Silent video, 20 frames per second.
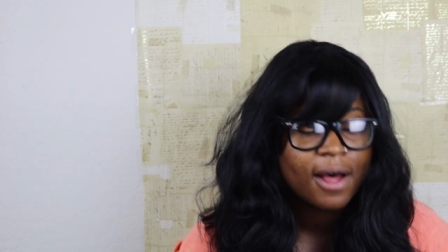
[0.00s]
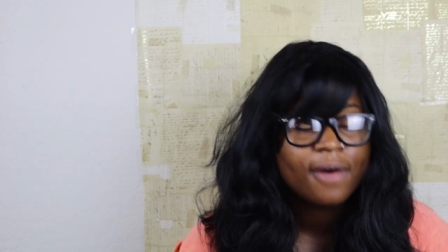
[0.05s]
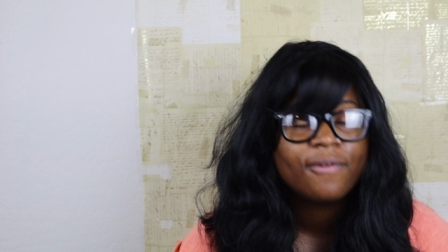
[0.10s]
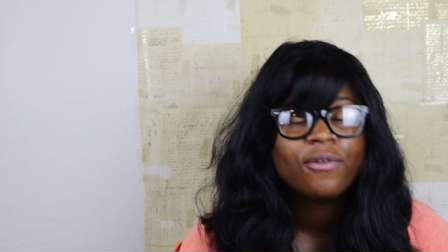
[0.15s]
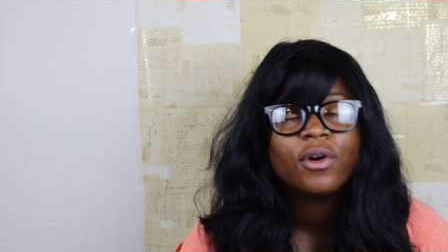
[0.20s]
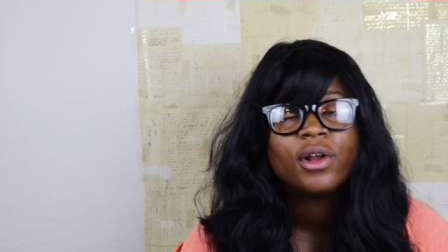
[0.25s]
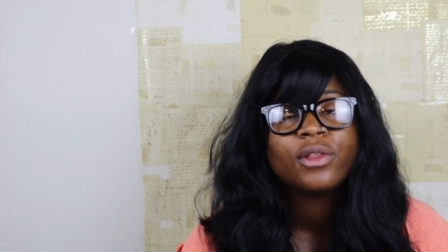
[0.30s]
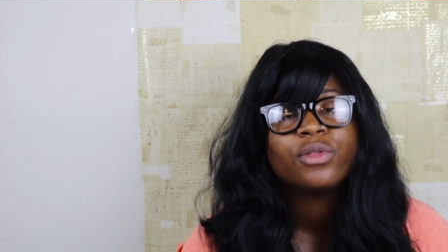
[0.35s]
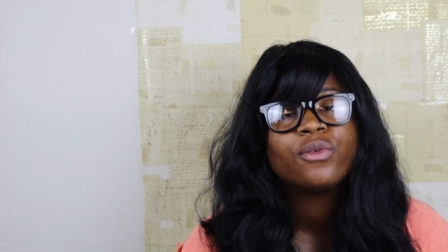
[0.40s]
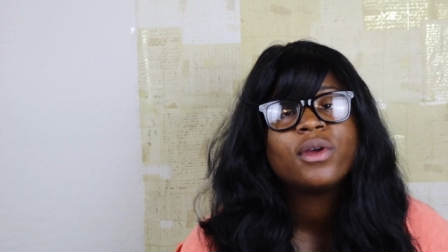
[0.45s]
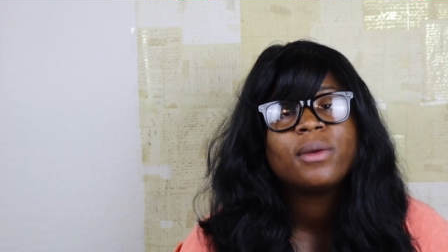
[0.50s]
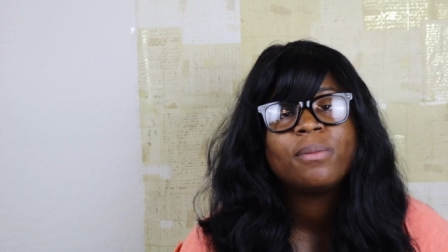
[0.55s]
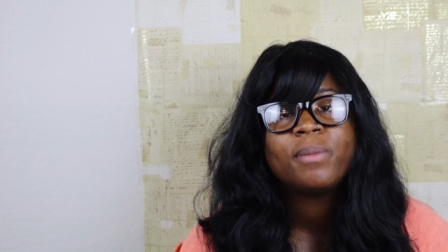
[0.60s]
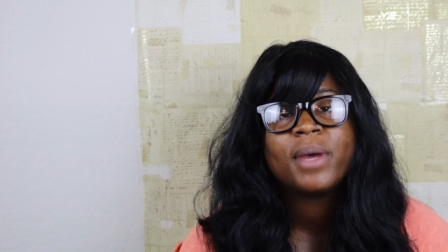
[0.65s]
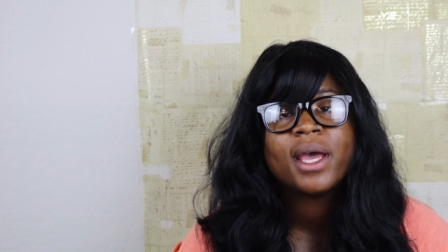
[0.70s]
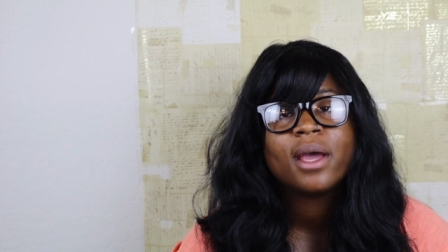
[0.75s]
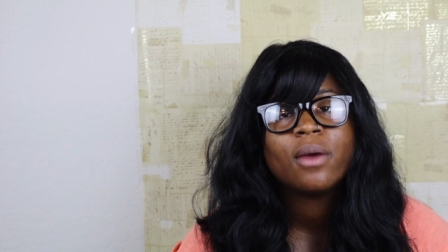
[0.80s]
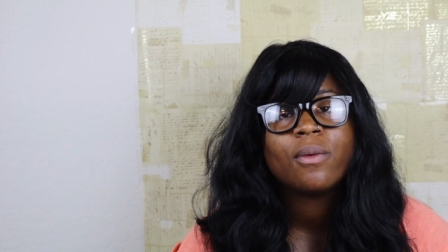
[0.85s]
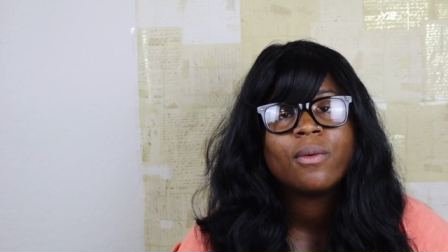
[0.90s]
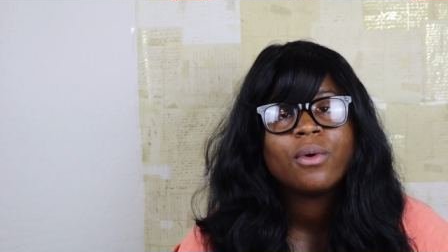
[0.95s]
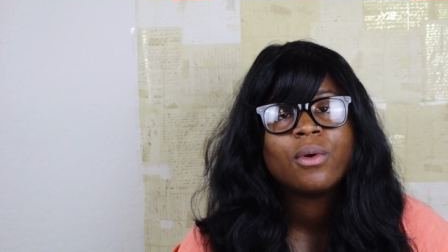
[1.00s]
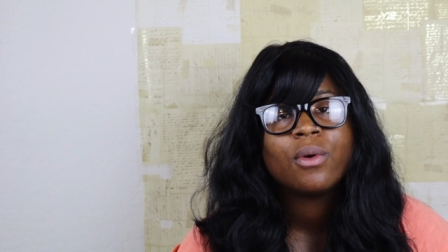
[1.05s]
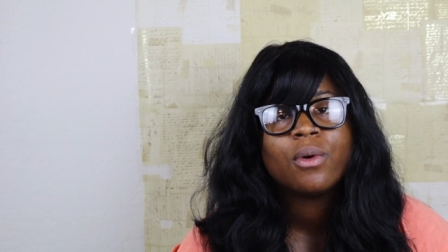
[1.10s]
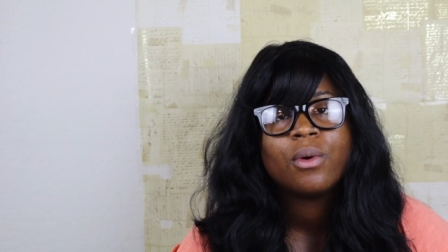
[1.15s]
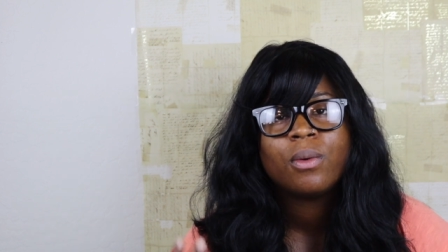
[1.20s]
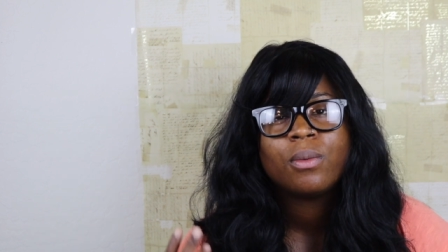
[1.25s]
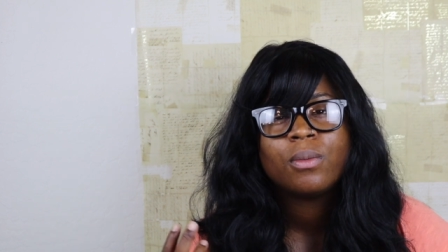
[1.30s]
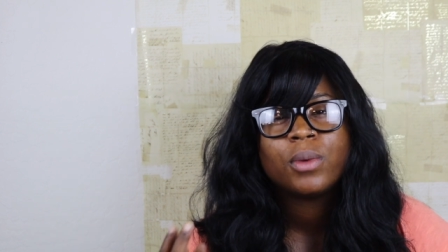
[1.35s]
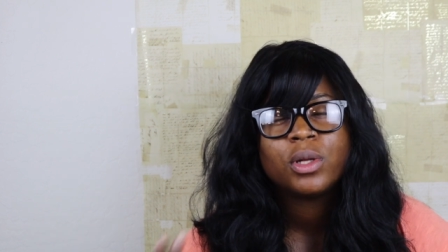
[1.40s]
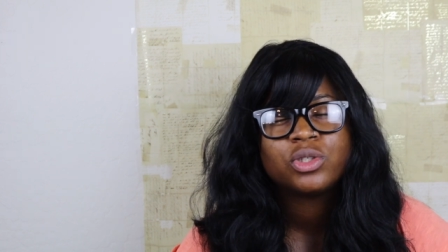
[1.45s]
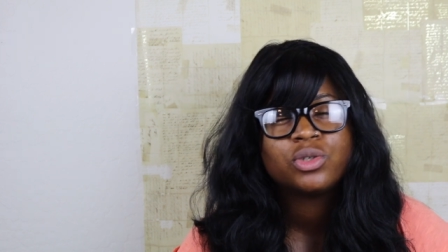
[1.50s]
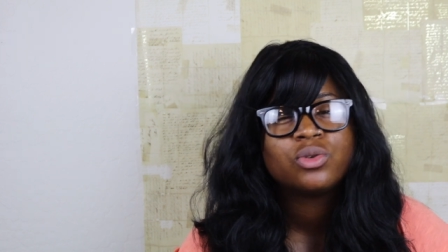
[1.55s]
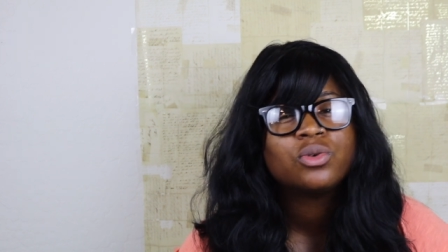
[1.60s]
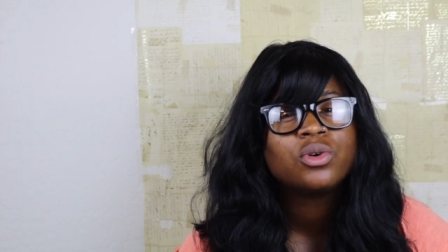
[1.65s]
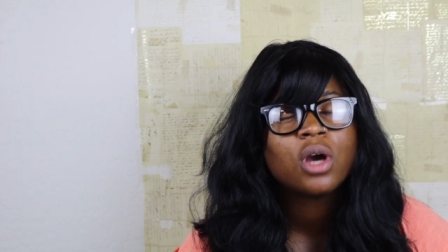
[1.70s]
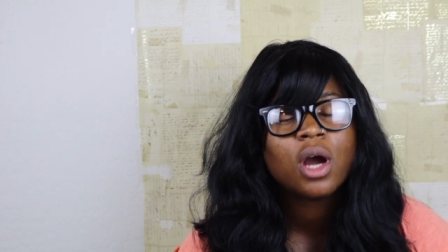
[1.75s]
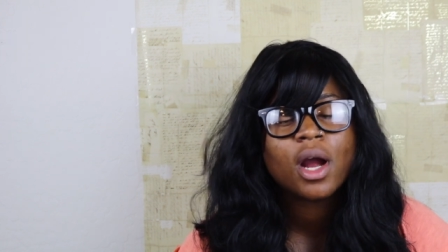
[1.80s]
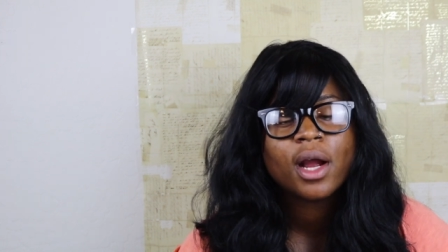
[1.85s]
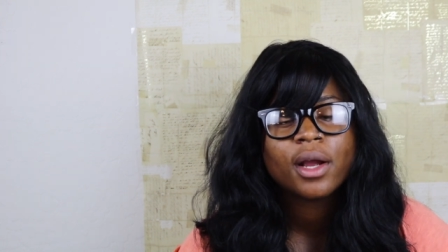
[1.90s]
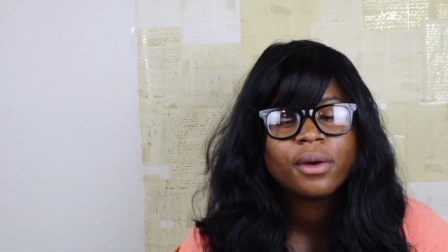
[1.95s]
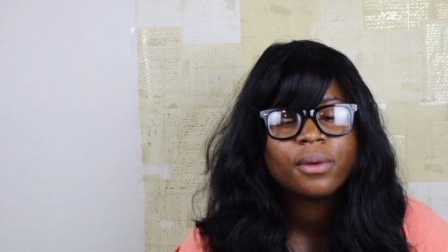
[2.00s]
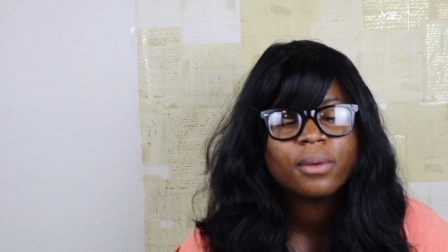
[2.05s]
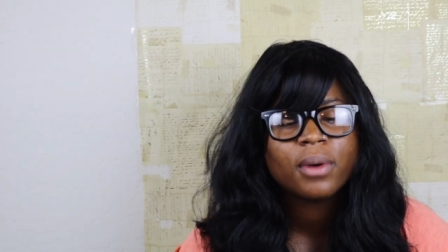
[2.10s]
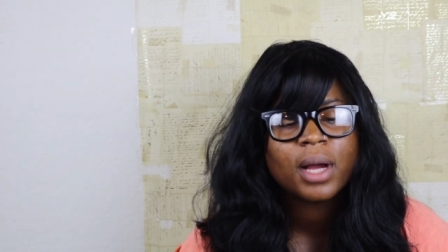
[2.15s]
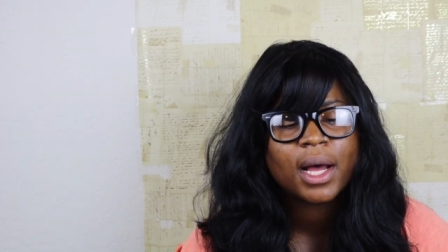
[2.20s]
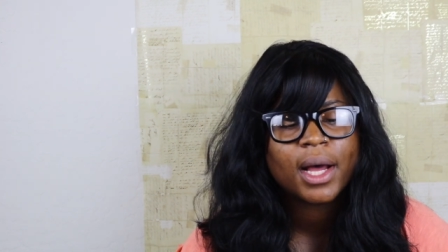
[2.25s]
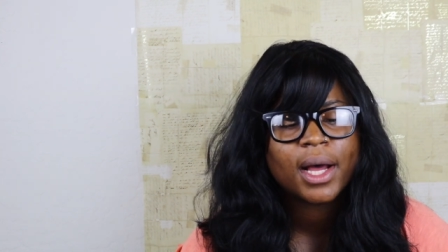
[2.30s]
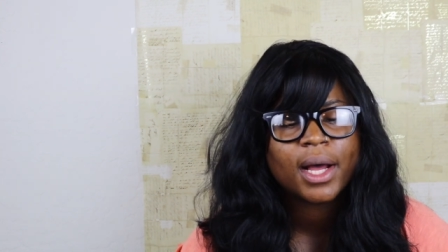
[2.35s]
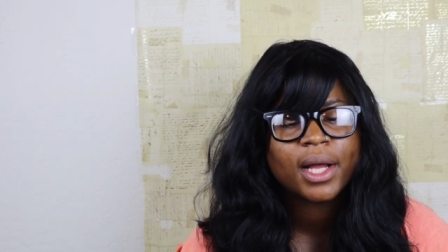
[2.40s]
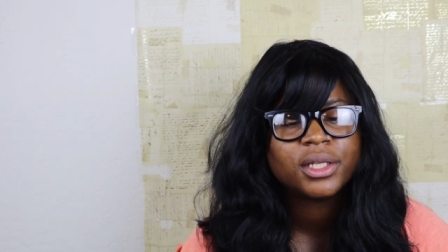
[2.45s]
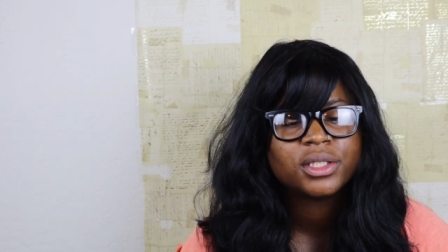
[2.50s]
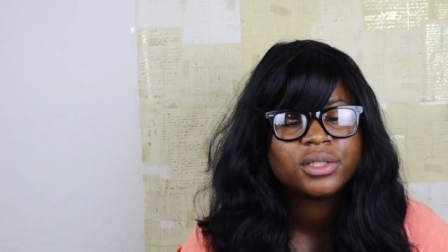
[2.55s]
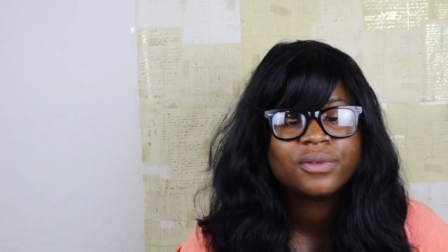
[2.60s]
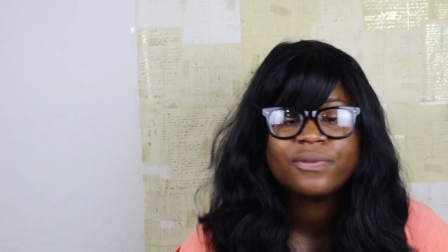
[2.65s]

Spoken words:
For a 3-bedroom, a 2-car garage,